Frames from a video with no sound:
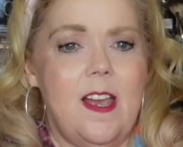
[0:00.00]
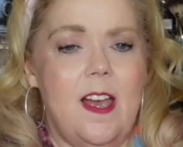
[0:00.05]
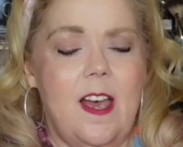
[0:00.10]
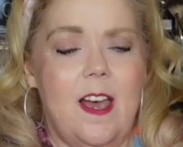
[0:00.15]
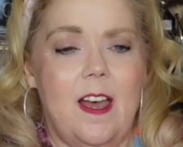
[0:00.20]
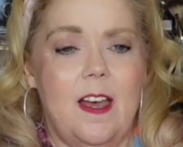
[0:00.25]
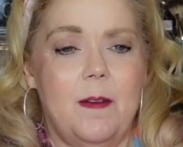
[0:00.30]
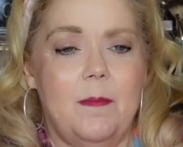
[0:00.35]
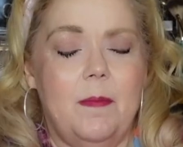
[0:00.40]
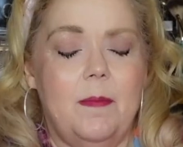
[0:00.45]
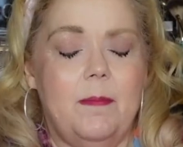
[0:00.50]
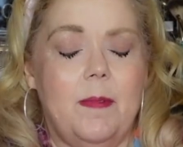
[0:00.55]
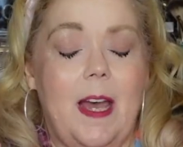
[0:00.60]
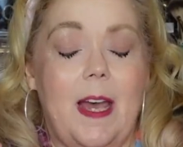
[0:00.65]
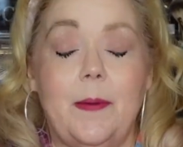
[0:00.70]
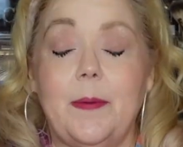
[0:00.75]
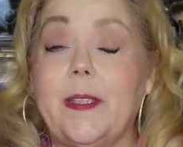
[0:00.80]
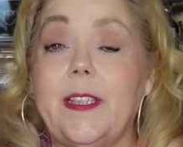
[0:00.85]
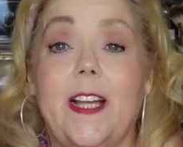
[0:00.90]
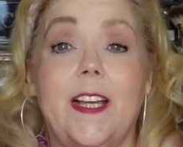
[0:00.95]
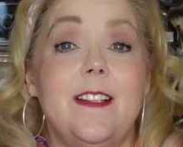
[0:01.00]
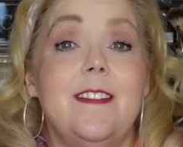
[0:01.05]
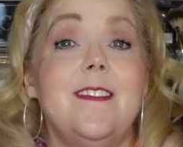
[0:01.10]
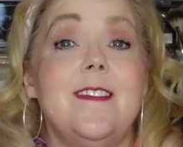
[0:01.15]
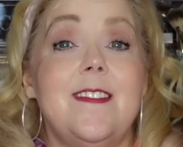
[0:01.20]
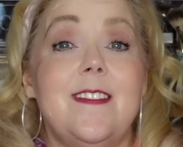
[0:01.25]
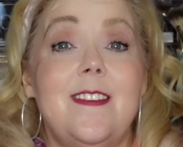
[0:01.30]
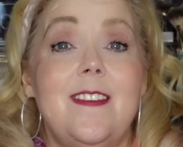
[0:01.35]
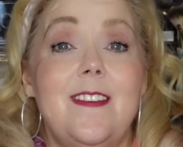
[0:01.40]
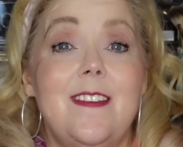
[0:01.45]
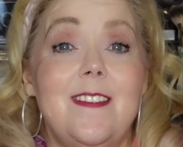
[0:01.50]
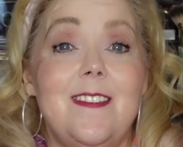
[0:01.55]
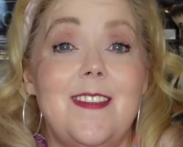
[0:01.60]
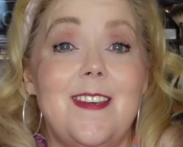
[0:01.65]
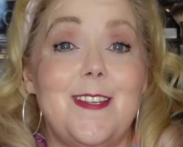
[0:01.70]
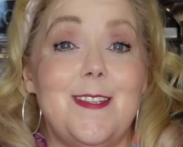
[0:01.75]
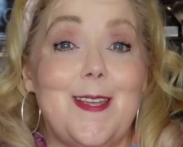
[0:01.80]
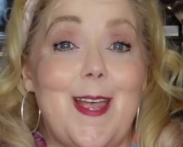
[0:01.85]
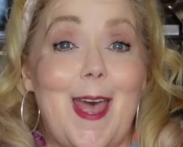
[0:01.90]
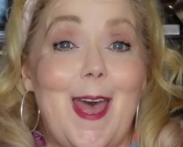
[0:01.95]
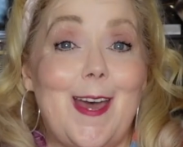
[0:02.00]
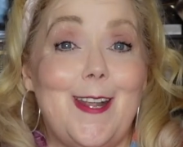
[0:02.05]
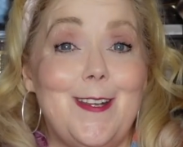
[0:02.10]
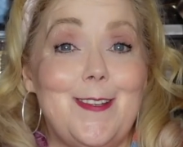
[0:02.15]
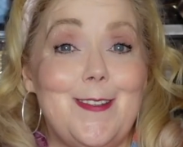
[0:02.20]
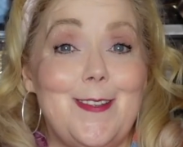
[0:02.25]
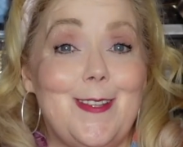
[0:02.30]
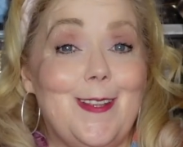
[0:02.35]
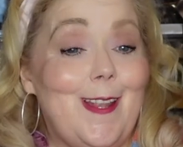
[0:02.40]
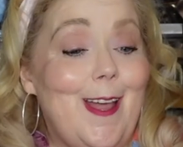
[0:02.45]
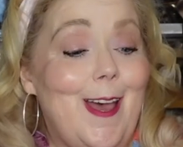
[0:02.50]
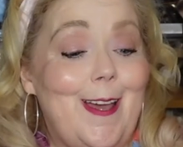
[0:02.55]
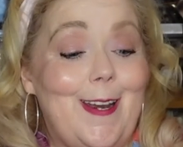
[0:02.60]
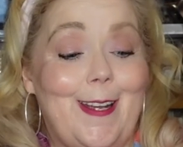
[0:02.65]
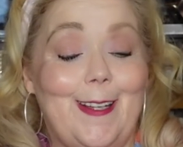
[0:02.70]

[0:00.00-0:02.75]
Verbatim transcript: Um, I would like to see things added to the line.